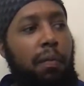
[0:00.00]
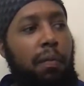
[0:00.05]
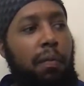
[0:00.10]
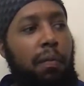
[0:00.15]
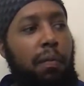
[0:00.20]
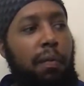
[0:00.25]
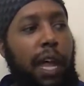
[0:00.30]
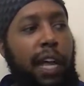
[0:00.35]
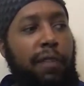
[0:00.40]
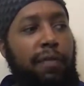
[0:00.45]

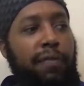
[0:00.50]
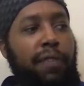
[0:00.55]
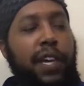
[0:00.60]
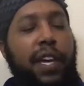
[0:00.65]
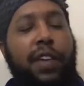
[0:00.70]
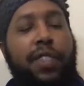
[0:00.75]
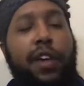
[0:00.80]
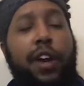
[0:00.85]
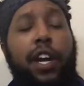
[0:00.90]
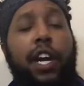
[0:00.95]
like
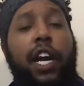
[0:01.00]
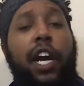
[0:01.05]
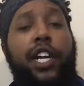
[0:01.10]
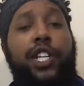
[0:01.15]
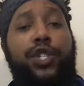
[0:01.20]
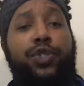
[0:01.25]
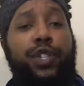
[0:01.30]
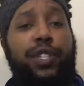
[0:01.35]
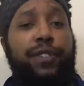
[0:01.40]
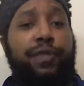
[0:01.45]
via their
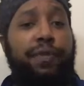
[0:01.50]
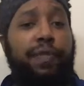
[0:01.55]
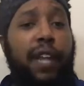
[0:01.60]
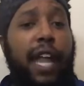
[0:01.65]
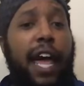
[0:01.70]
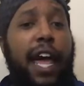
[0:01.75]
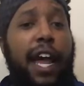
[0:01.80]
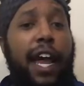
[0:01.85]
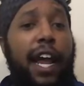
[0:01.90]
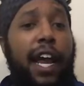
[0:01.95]
country's
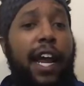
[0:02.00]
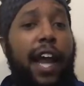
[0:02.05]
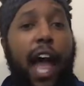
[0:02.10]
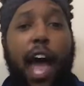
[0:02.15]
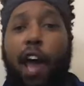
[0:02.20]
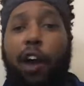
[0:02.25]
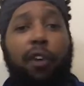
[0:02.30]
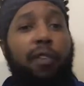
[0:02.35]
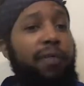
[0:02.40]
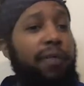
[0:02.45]
flag. I
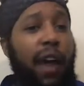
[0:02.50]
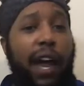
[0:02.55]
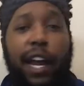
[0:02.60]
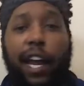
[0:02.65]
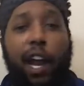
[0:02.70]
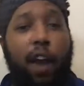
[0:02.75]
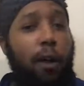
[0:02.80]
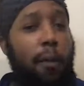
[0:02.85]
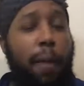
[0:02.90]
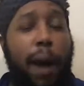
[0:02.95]
don't fight
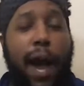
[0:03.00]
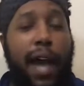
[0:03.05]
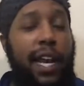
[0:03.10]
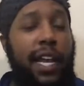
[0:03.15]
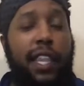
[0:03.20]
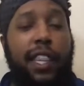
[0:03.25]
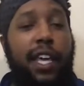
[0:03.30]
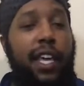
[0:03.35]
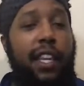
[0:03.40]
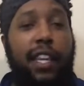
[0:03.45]
nobody
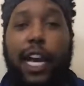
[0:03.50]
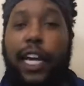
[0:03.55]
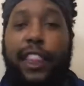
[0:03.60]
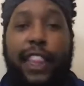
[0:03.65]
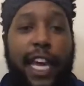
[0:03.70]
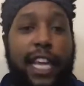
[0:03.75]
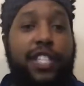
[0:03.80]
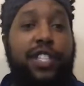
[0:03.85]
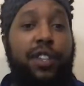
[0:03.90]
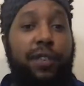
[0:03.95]
that like
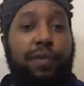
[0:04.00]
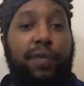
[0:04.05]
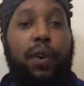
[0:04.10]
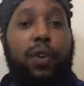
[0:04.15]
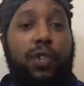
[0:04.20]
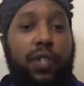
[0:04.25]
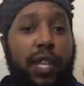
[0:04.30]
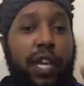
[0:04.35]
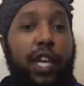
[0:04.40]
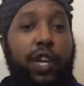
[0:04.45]
that's the
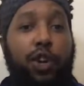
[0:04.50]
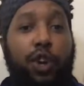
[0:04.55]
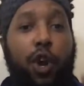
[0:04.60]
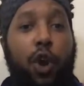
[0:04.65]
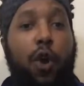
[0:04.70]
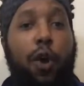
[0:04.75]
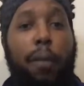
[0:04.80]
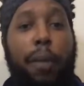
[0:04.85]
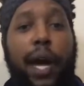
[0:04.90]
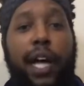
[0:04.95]
first thing you know
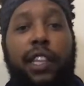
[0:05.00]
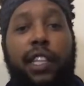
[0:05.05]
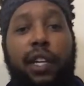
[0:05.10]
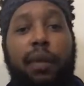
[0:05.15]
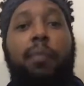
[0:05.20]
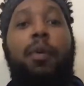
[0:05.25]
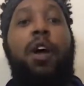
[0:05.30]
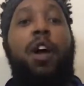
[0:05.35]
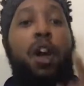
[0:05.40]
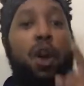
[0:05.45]
about them,
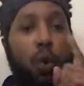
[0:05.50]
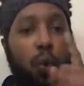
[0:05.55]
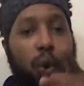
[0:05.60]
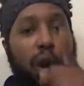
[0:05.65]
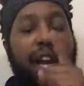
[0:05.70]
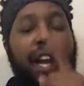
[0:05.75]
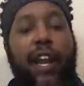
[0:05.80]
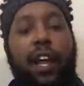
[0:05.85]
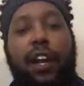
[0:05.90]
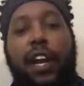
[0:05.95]

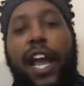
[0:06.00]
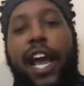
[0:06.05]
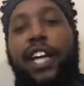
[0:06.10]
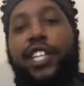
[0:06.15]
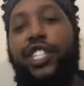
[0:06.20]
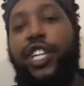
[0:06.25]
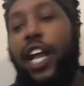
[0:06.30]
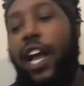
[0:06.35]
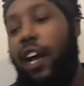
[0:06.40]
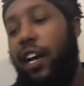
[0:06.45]
what their
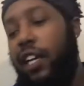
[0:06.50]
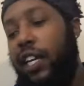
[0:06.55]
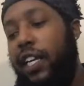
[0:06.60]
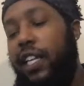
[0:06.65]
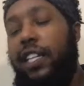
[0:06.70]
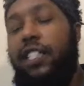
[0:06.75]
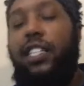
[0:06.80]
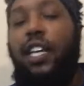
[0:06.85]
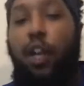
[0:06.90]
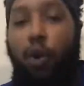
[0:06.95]
nationality
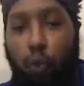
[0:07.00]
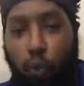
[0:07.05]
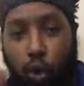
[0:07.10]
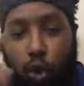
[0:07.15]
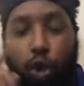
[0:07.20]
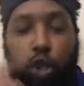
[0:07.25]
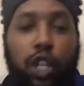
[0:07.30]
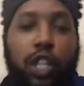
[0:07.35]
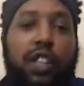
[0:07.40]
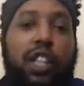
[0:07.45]
is.
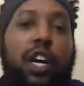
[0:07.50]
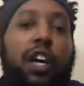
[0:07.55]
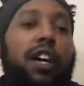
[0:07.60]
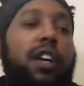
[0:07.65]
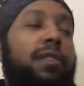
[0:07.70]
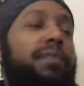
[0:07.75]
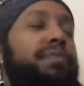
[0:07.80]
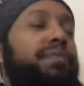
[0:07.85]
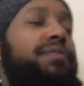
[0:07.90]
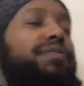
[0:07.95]
Rule of thumb.
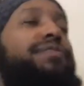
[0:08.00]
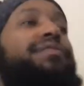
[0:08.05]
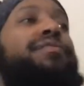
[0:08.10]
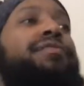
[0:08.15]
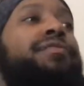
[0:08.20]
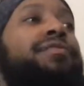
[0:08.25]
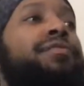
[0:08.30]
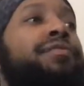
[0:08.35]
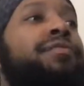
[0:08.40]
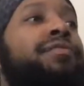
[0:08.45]

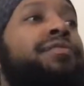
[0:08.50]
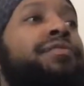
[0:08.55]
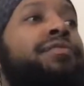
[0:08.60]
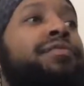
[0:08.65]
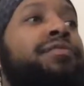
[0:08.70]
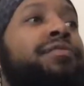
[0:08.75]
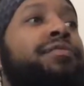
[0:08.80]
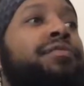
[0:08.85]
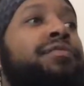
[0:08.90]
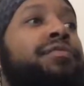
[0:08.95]

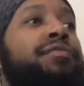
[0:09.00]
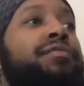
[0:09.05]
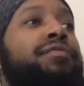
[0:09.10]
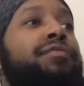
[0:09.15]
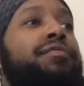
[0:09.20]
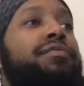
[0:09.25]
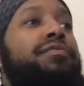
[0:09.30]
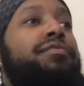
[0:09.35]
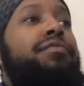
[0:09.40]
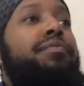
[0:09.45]

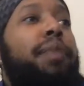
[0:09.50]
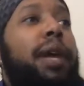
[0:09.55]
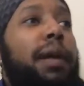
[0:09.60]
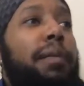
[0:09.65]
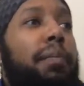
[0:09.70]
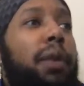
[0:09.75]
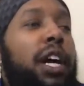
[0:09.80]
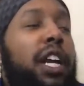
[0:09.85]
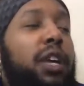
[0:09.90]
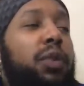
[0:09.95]
I mean,
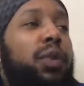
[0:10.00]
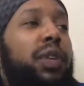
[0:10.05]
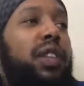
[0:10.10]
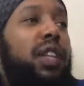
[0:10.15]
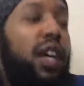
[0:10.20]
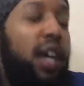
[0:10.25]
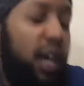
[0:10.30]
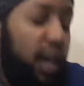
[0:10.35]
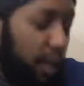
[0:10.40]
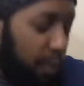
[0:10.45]
buddy, with
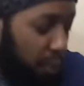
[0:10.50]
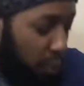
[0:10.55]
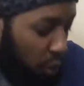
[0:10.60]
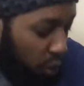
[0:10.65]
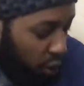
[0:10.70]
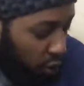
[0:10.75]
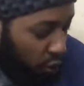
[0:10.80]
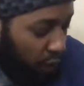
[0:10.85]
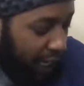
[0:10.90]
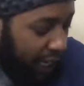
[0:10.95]
the
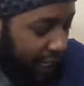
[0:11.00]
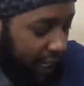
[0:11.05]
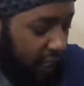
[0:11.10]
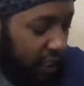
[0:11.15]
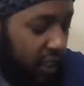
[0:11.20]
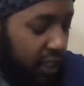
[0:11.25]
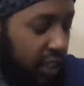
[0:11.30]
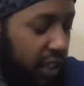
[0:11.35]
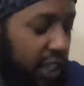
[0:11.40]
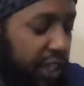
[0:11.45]
Puerto
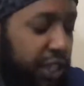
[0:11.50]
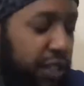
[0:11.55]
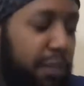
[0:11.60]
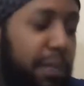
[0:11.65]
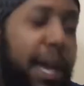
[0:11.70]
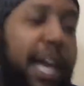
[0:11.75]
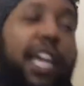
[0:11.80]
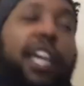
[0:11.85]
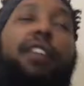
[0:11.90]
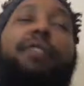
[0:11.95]
Rican, the
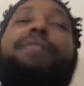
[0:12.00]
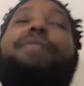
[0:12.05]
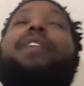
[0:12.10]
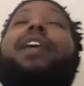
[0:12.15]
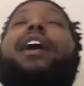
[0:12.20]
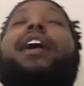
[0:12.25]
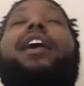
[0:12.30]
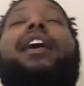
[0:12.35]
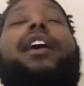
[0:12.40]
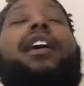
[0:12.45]
Jamaican
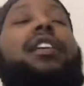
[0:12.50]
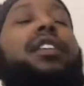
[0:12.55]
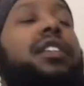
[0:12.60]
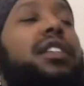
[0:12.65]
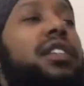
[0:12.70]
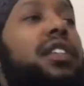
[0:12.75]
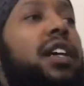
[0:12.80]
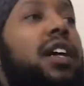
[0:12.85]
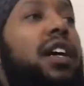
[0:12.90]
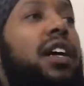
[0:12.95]
flag,
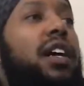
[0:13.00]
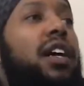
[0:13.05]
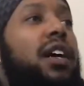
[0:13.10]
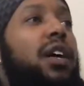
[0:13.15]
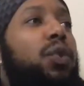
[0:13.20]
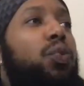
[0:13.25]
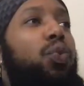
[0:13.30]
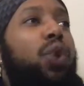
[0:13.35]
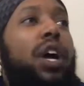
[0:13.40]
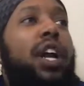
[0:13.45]
the
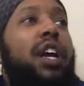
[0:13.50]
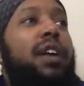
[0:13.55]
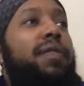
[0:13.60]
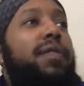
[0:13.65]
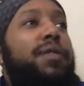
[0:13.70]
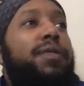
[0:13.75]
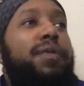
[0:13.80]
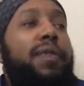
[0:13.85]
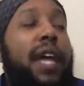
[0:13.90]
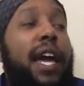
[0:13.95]
whatever
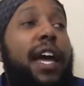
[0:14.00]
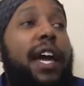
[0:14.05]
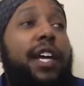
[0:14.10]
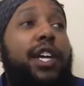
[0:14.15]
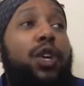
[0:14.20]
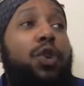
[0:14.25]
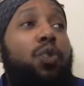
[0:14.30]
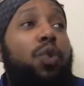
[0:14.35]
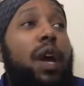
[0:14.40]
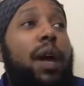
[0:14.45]
flag
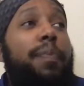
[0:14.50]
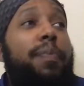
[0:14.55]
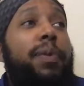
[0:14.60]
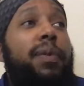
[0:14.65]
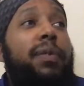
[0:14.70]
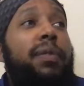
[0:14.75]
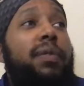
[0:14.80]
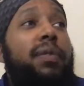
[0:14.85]
you repping,